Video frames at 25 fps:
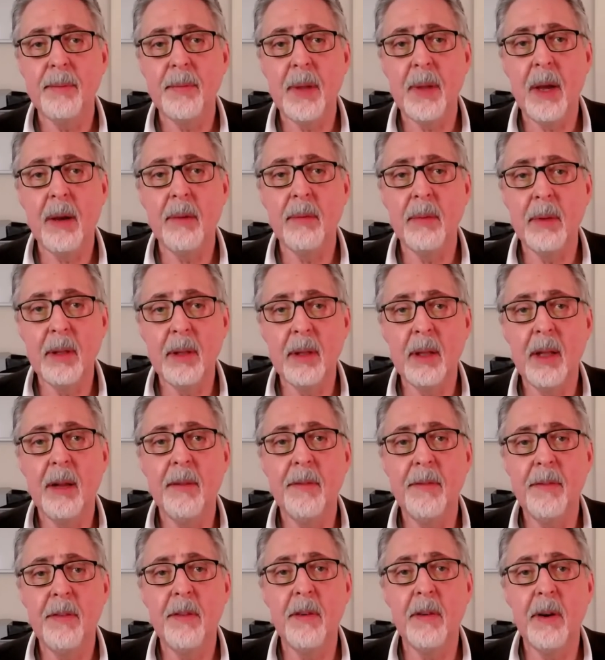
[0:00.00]
I would love
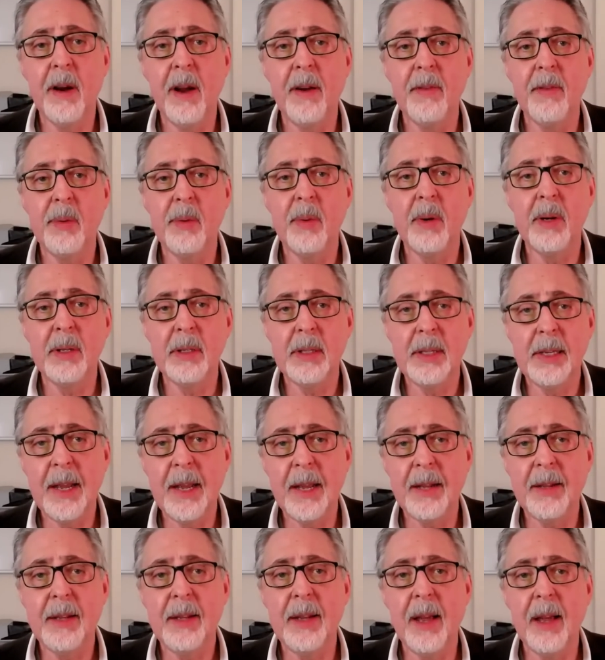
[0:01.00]
for everyone to
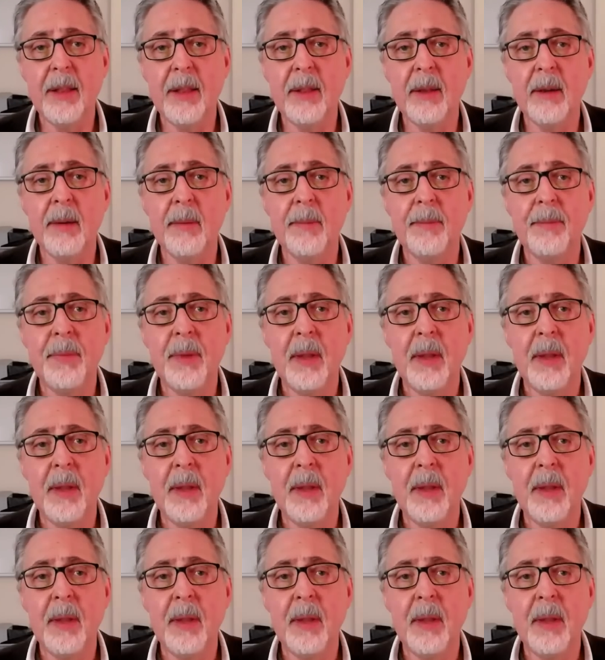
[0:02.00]
get together.